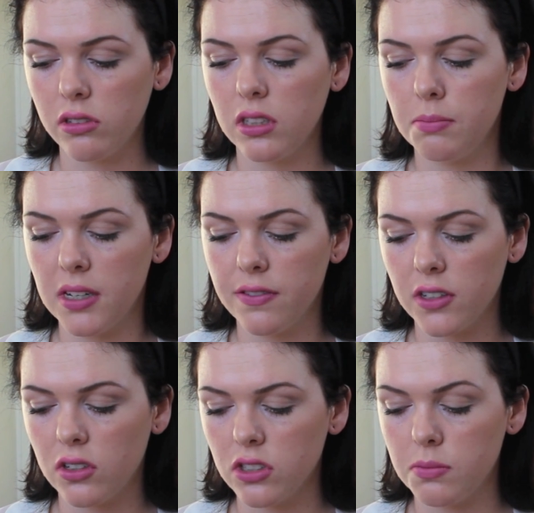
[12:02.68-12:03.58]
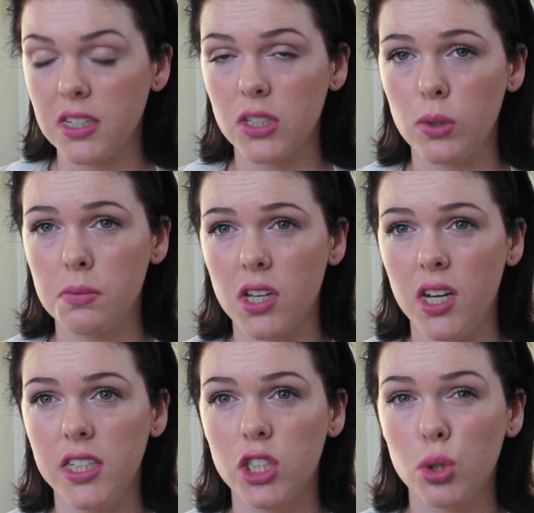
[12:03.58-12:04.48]
on the Benefit Cosmetics
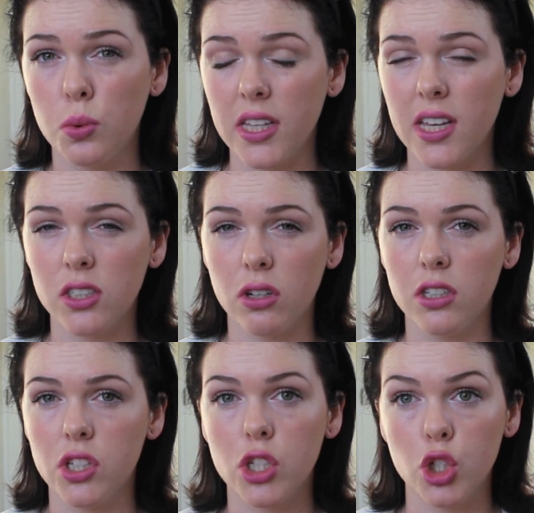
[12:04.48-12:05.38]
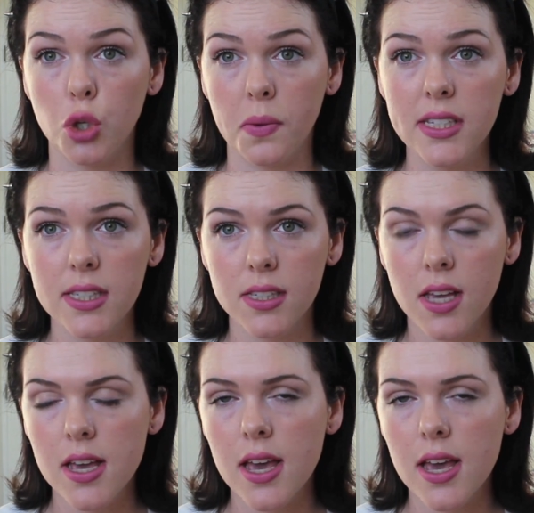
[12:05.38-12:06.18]
website it's $28 US,